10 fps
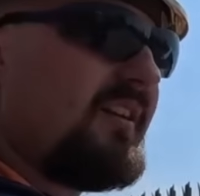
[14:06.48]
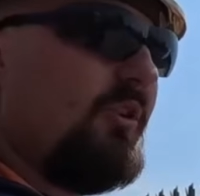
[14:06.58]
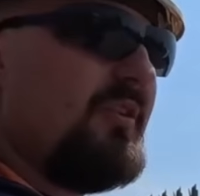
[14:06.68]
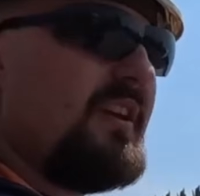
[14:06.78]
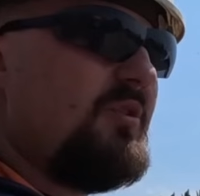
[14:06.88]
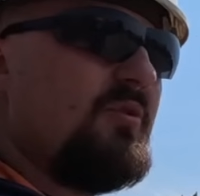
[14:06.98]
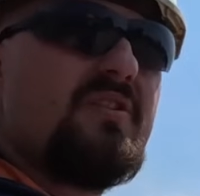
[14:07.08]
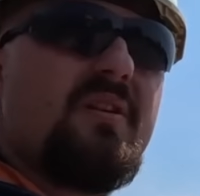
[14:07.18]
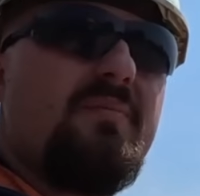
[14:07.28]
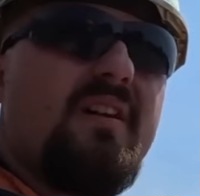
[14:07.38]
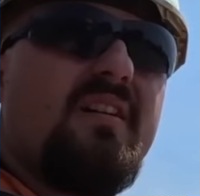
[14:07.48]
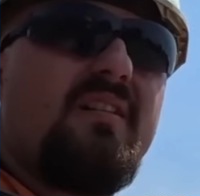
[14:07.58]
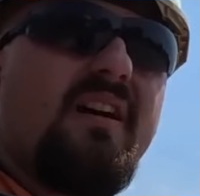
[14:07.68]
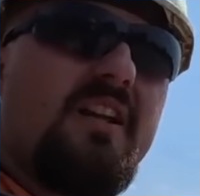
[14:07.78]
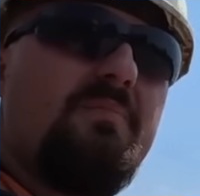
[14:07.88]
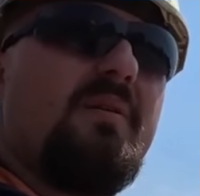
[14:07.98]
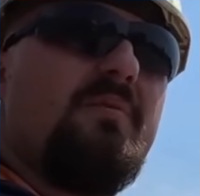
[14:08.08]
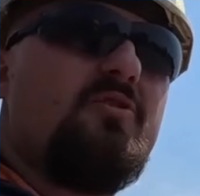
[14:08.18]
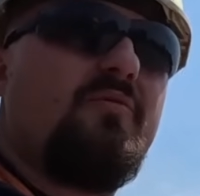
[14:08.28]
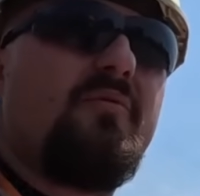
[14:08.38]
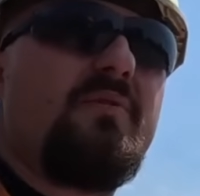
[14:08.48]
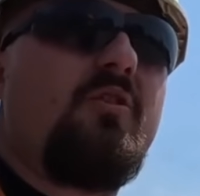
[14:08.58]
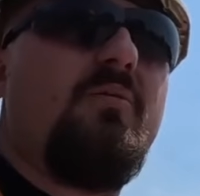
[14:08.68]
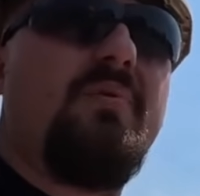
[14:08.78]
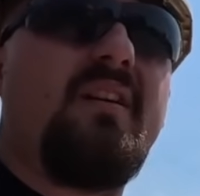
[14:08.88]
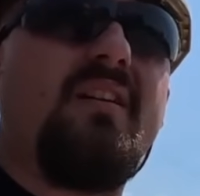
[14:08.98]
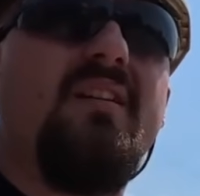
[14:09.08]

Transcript: all the units up there. I need permission from the company.